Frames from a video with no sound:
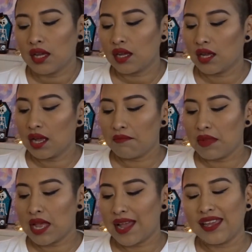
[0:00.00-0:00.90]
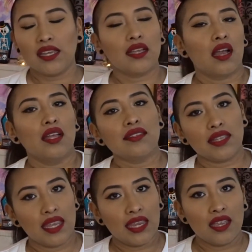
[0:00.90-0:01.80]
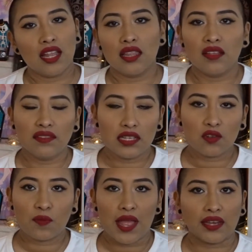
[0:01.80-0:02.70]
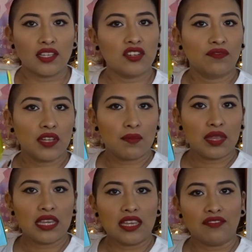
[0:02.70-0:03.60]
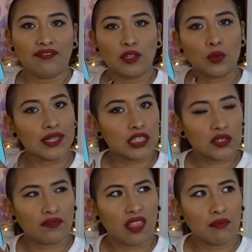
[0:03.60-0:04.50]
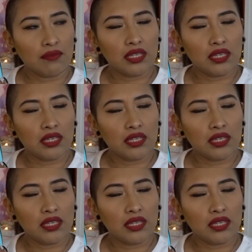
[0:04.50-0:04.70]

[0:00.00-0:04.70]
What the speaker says: I got a lovely little package from Influenster.